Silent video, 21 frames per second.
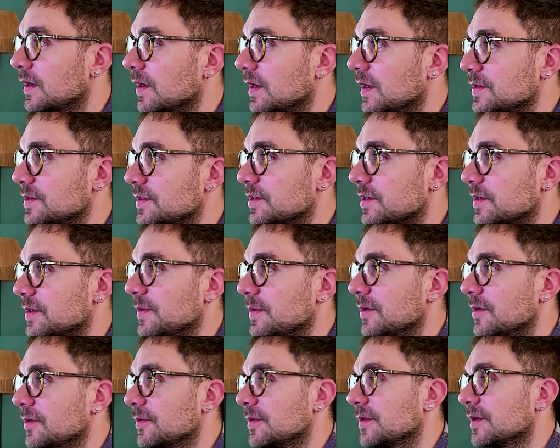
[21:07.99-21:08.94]
Let's
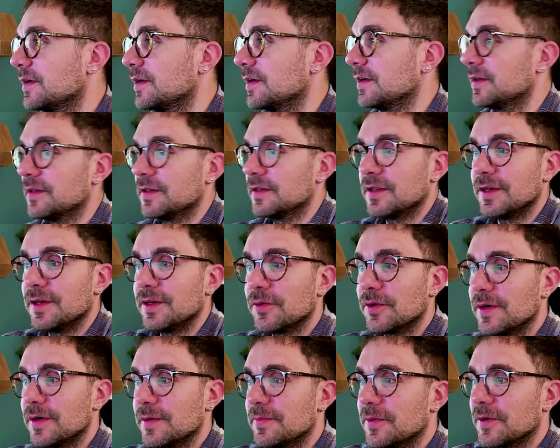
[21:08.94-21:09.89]
review the new
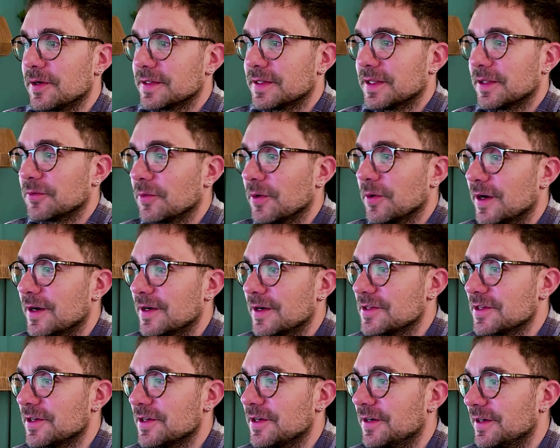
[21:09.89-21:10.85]
report that we are
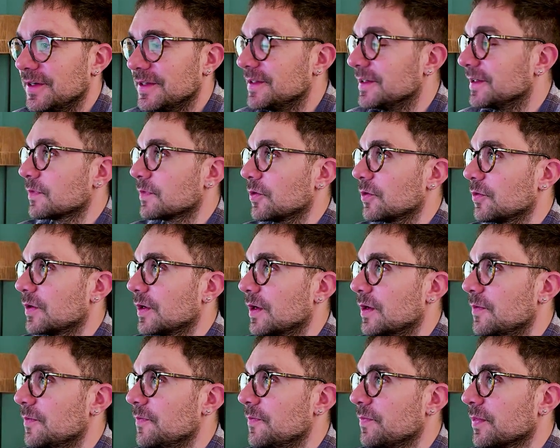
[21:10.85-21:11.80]
generating.
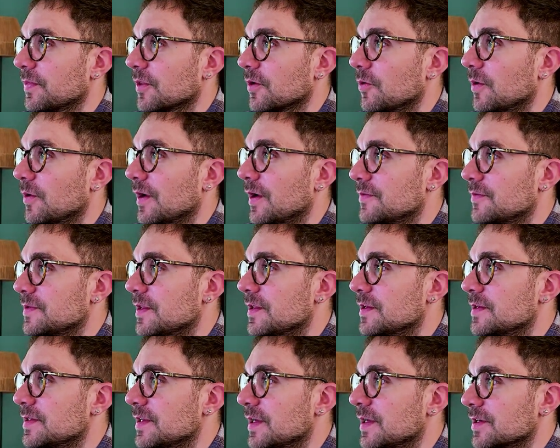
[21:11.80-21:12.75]
Okay, we have
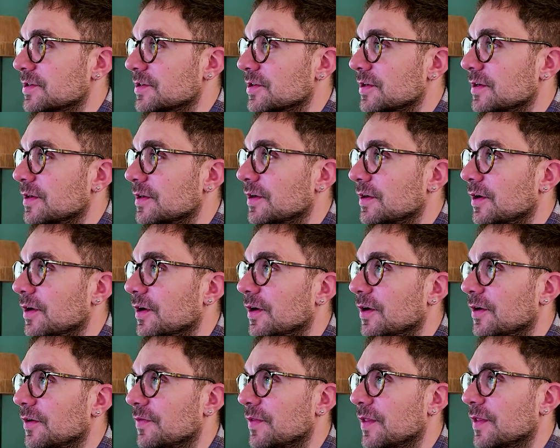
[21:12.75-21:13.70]
the section
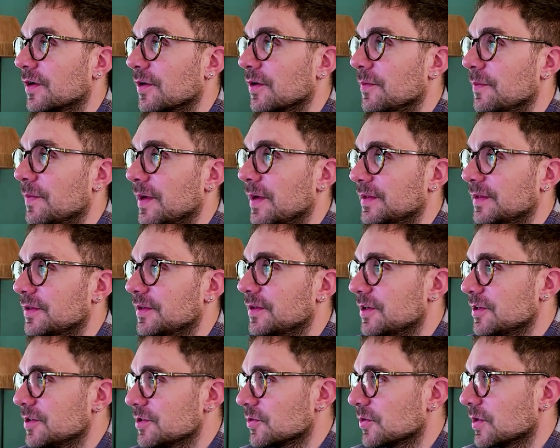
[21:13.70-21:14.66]
of the
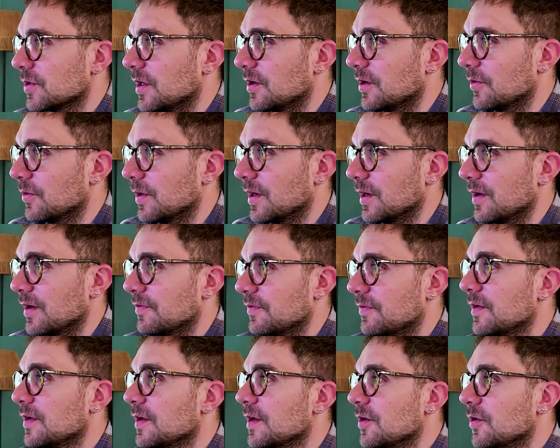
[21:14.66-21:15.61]
competitors. Here we
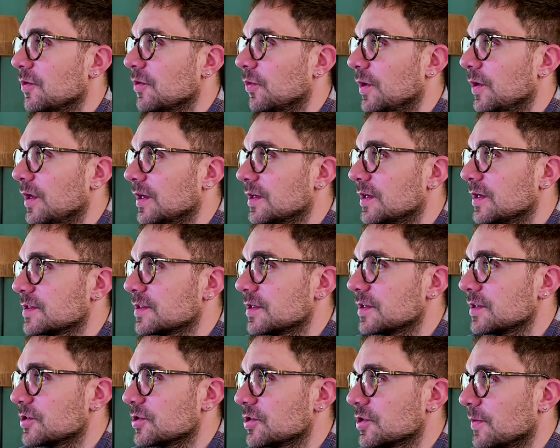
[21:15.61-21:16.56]
have
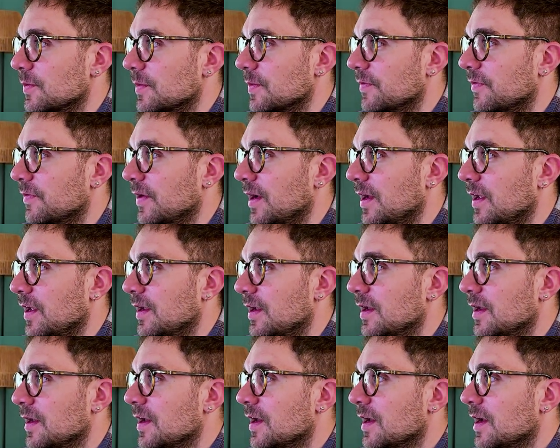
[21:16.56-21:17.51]
Wix, Shopify,
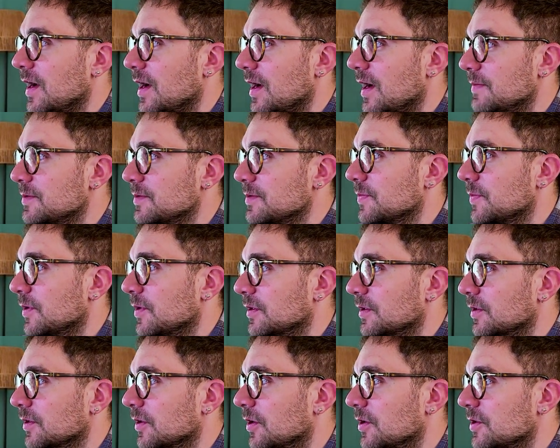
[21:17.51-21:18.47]

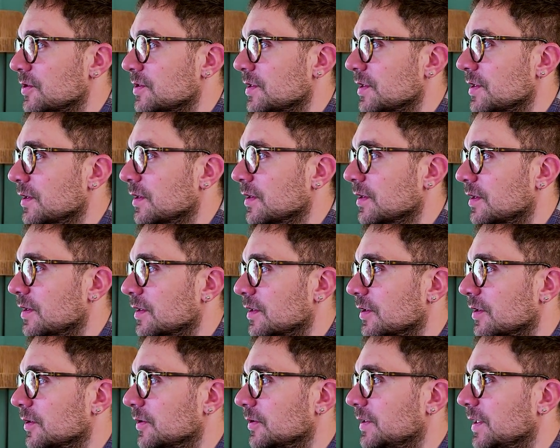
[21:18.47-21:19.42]
HubSpot, Hostinger,
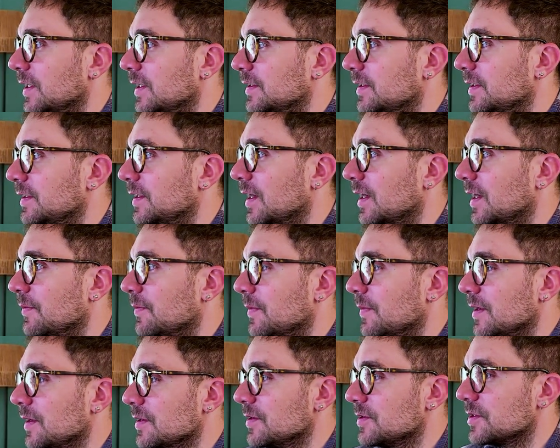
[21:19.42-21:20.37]
GoDaddy, and
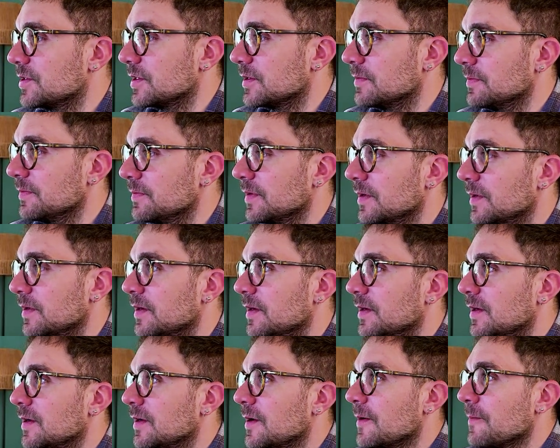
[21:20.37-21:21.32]
MailChimp.
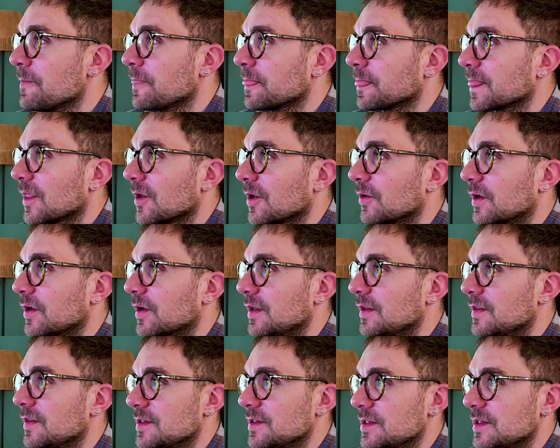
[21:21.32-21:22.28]

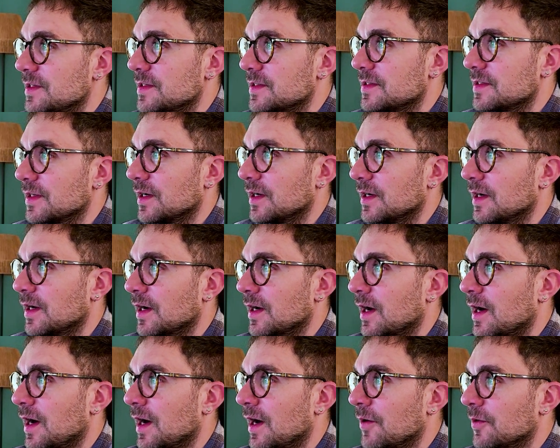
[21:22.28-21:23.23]
Okay, this is
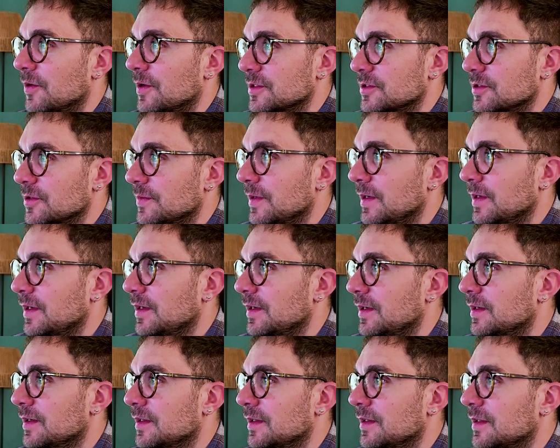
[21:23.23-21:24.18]
our
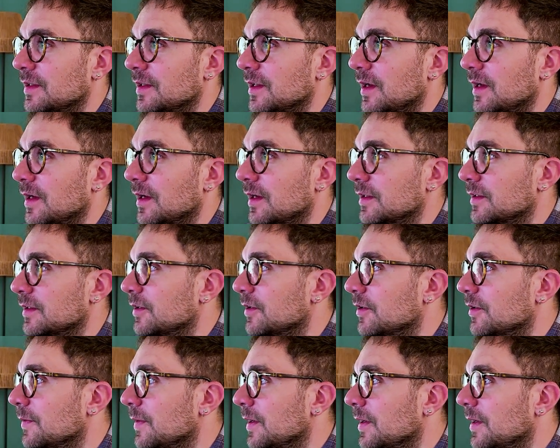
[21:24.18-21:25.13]
domain, the
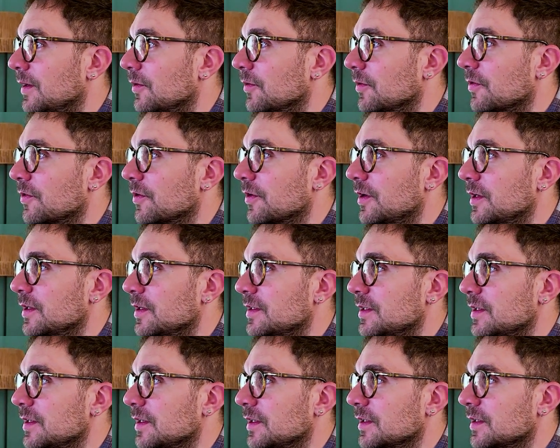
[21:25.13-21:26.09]
domain
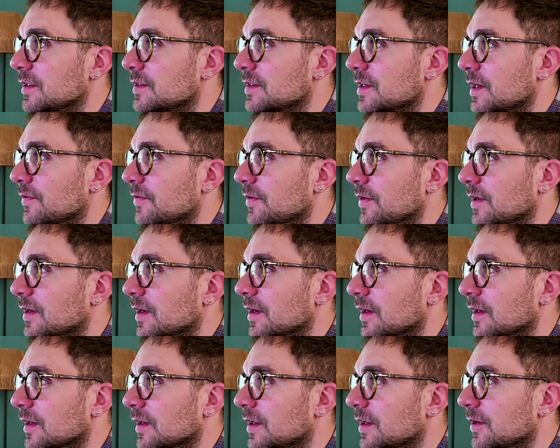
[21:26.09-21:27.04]
authority, traffic,
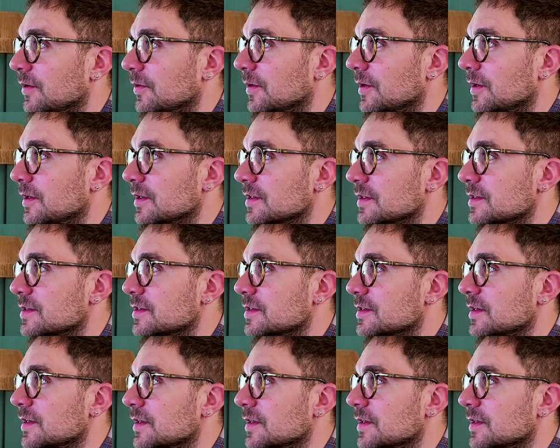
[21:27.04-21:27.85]
and keywords.